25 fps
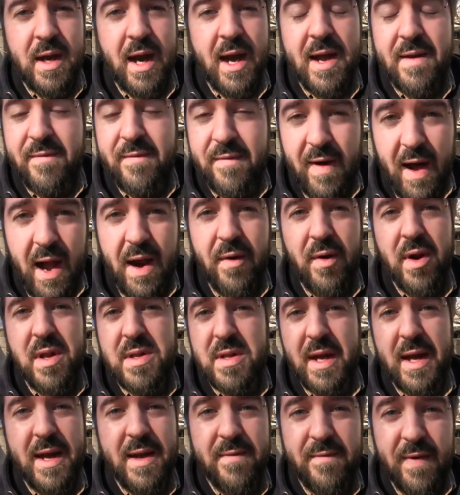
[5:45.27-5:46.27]
I have virus.
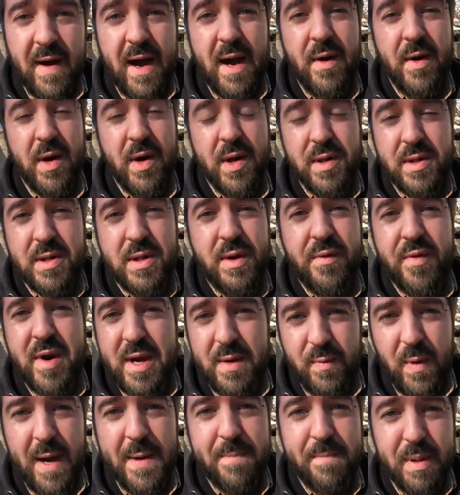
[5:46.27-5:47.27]

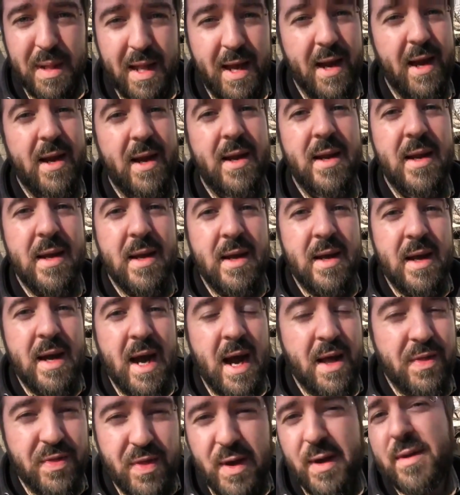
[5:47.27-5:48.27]
Screen went blank.
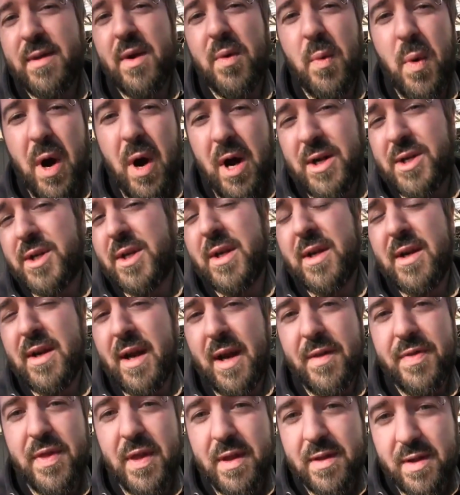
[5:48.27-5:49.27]
I think they're watching.
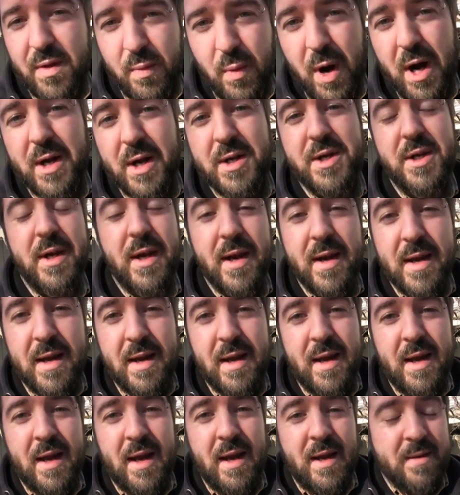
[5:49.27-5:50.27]

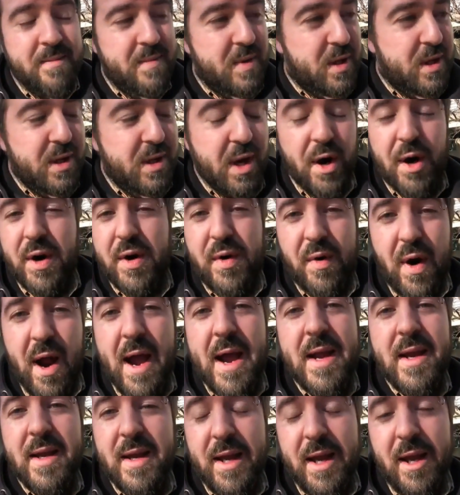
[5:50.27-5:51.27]
Started
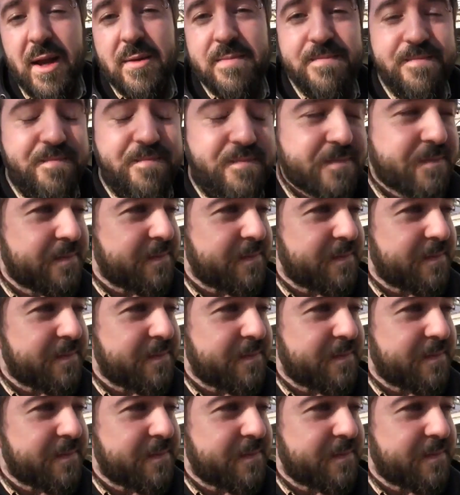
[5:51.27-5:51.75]
crying again.